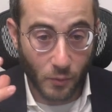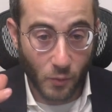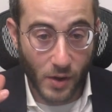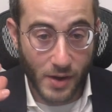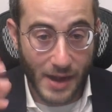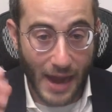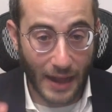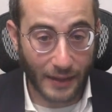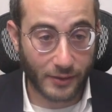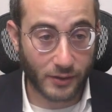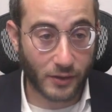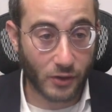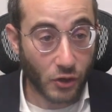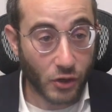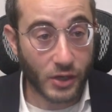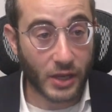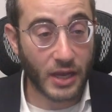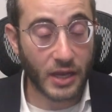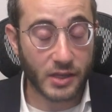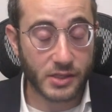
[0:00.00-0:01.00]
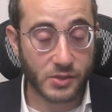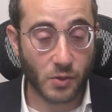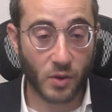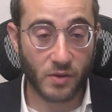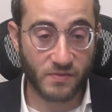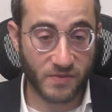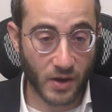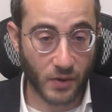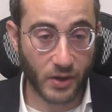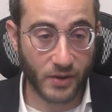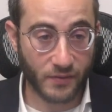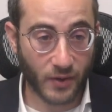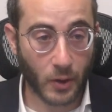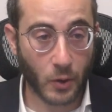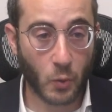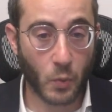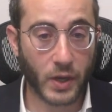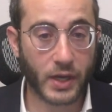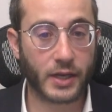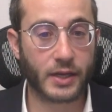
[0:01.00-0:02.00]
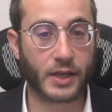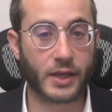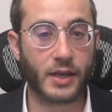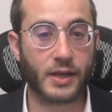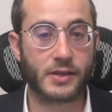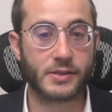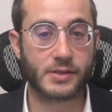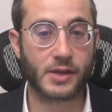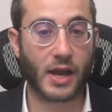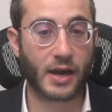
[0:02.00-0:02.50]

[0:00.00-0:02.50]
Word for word: were not good kings or very, very wicked kings.